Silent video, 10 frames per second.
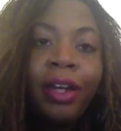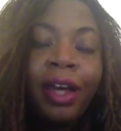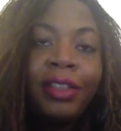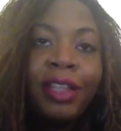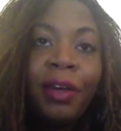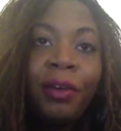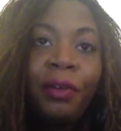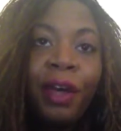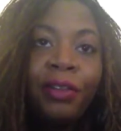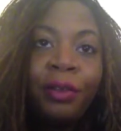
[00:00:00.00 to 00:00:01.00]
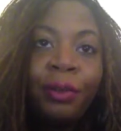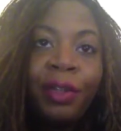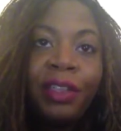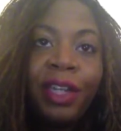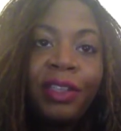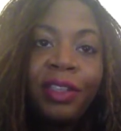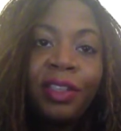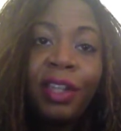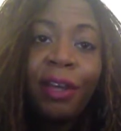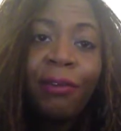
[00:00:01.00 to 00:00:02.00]
I tell you how to reattach a
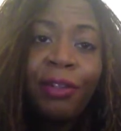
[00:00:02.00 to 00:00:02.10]
Sisterlock,